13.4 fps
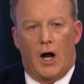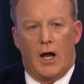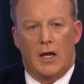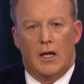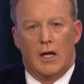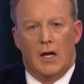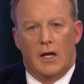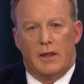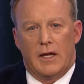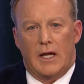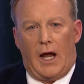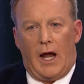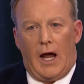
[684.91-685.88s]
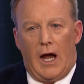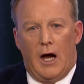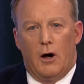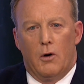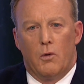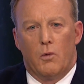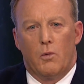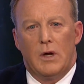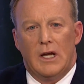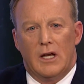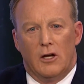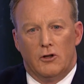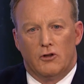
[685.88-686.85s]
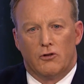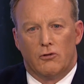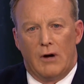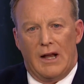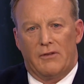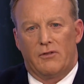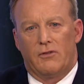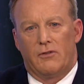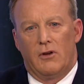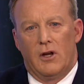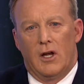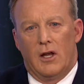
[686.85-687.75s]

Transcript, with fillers: I think how we addressed